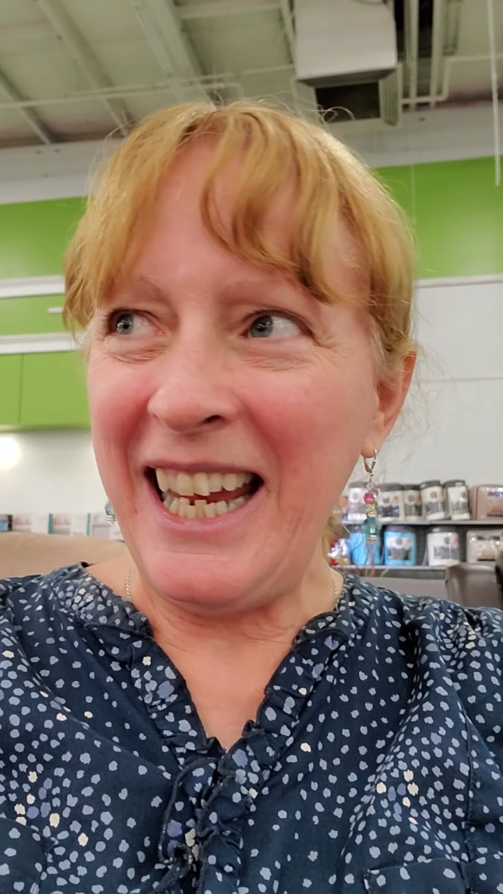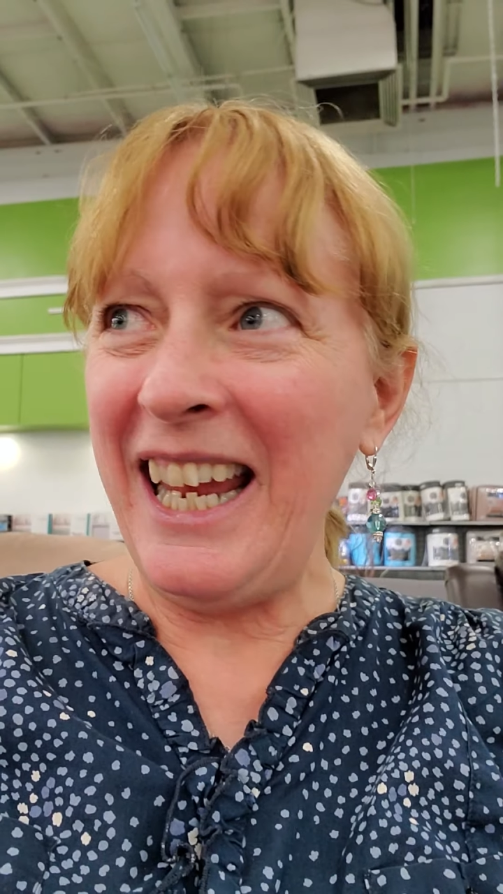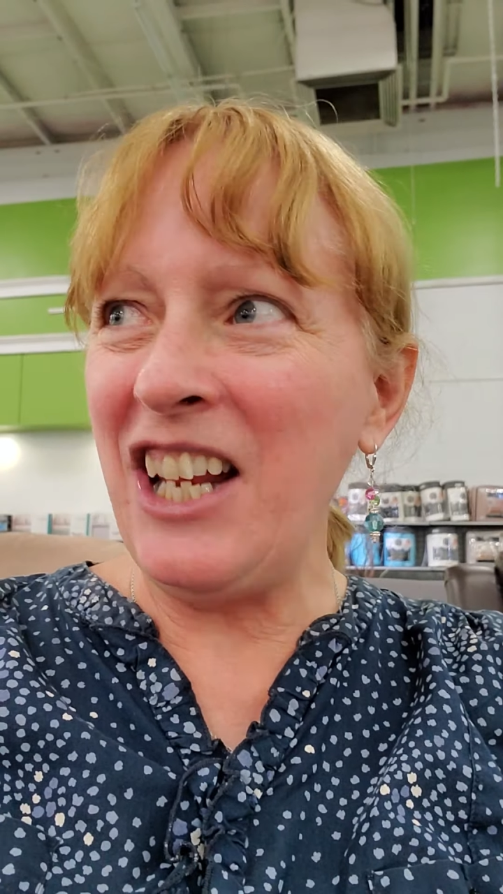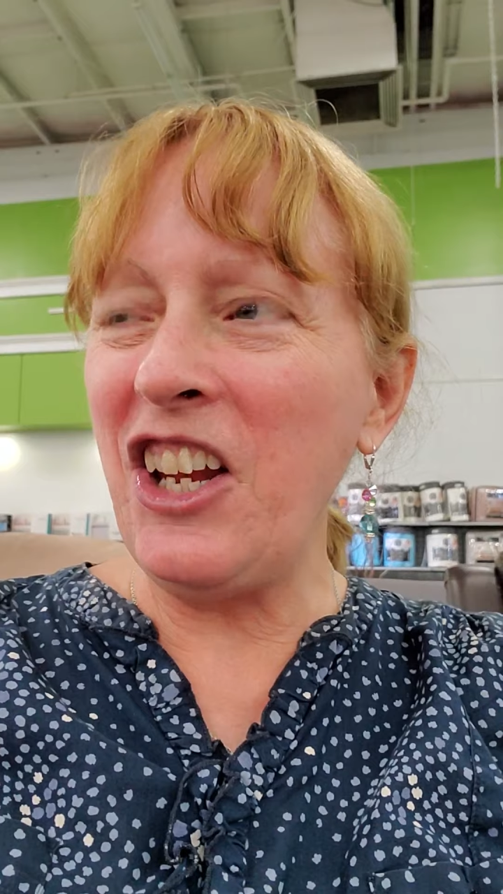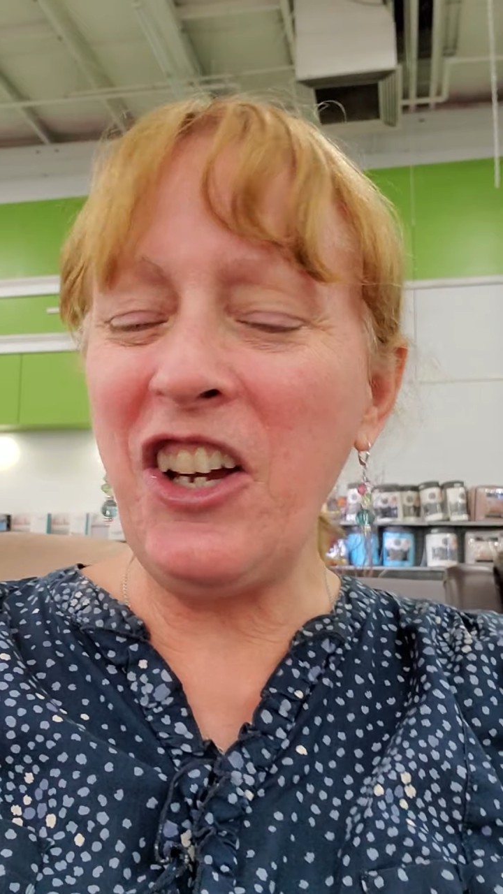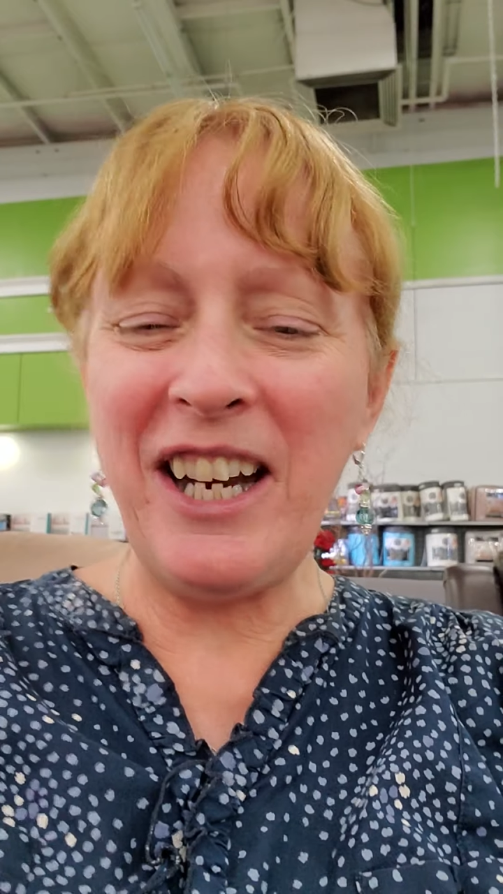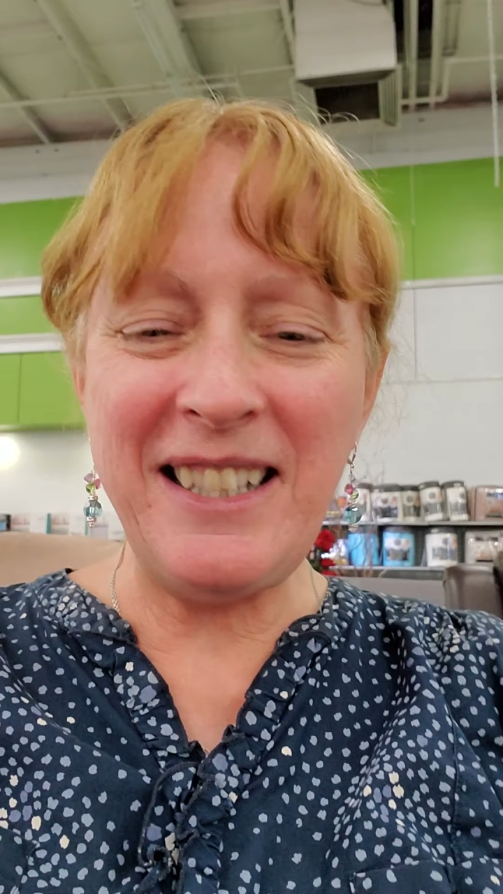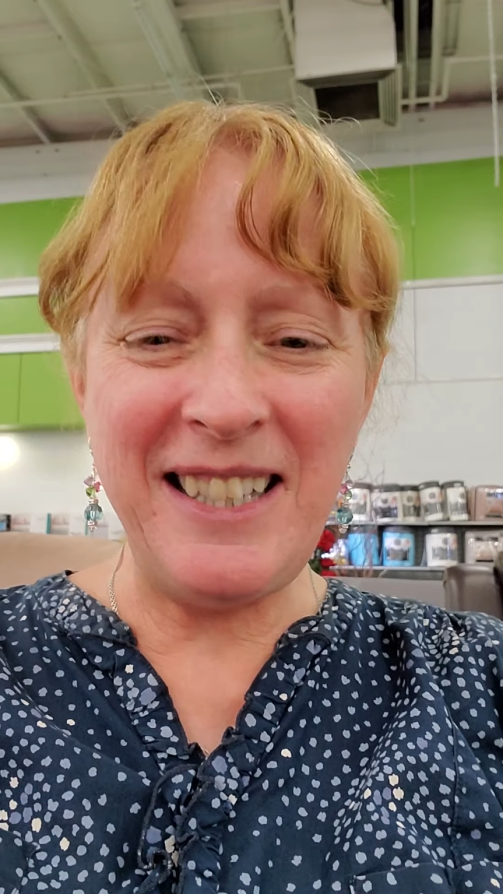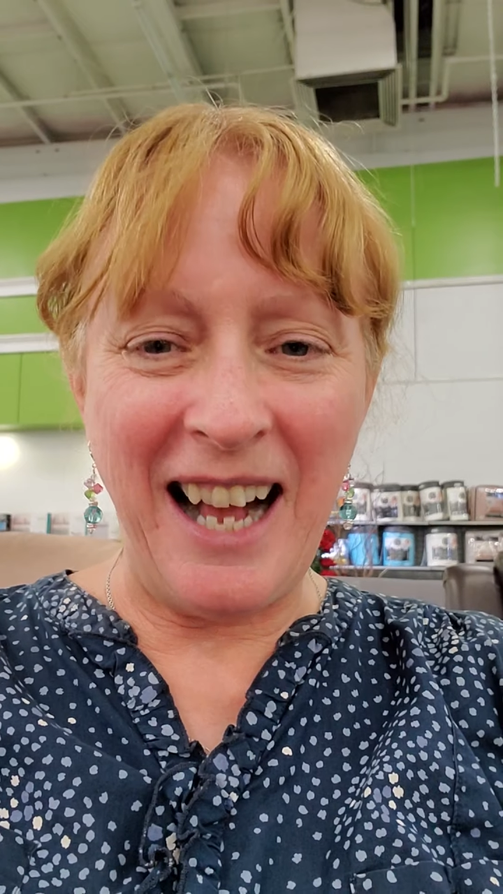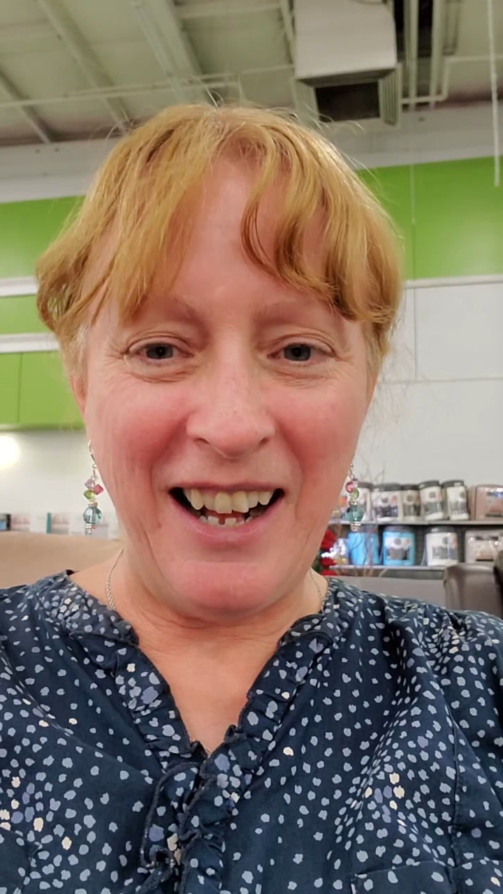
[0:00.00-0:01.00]
in
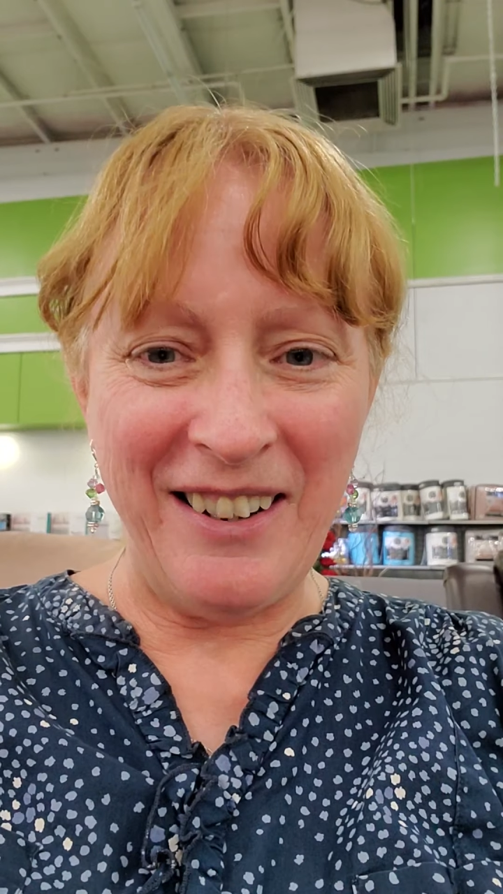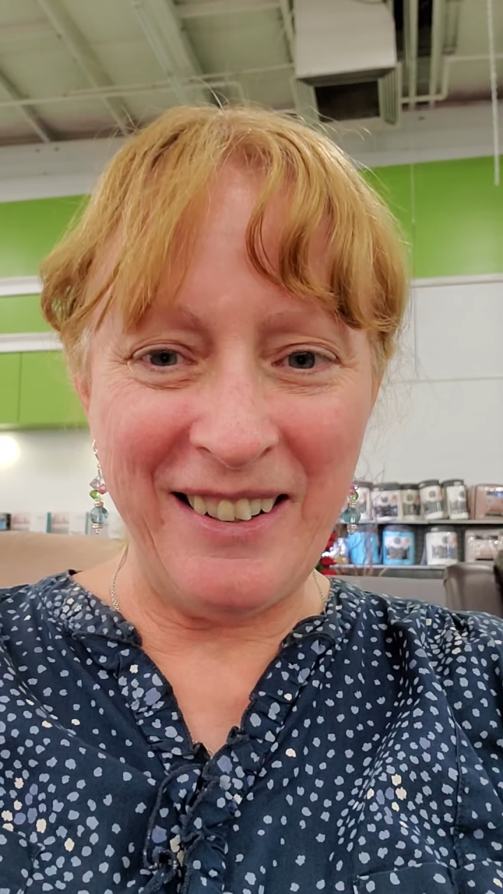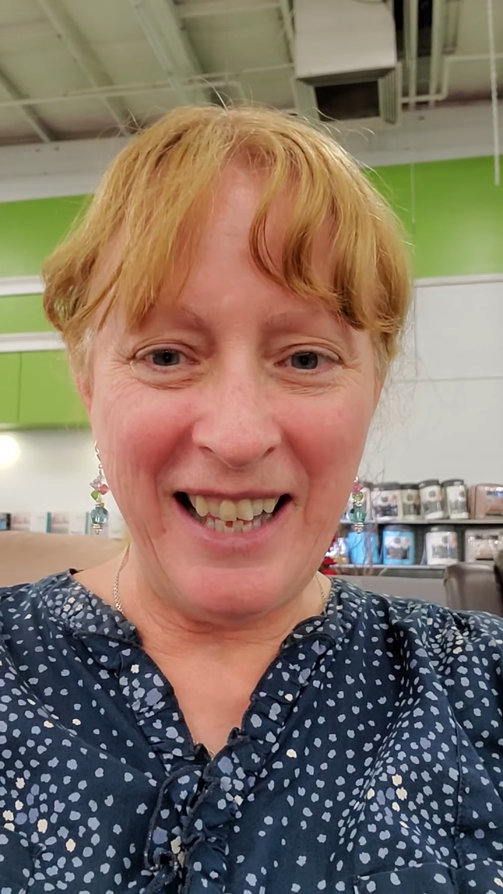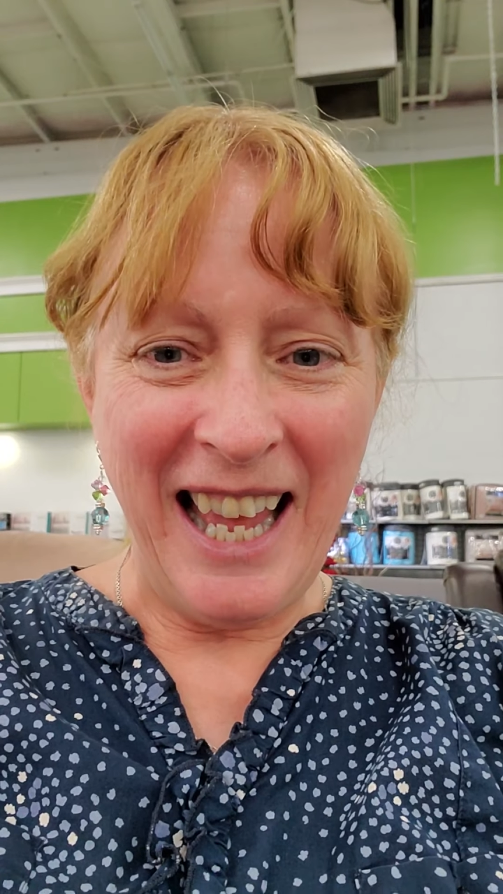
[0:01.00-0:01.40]
Curaçao.